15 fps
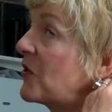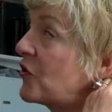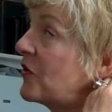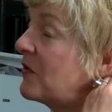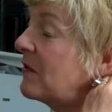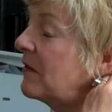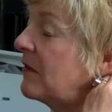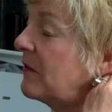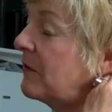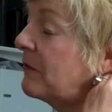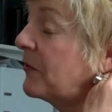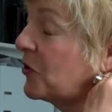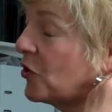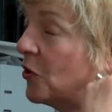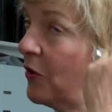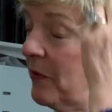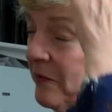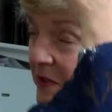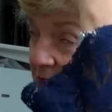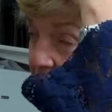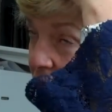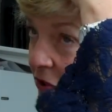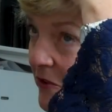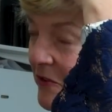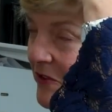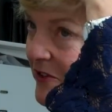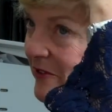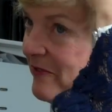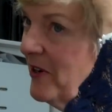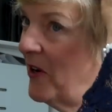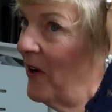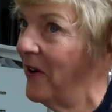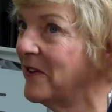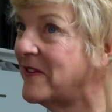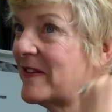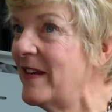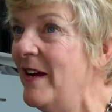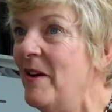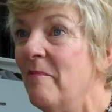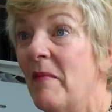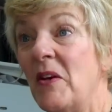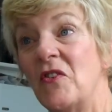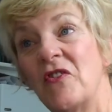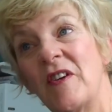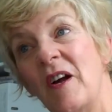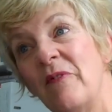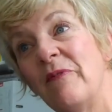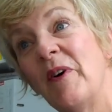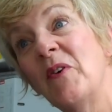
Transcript: fashion photography student of ours managed to get a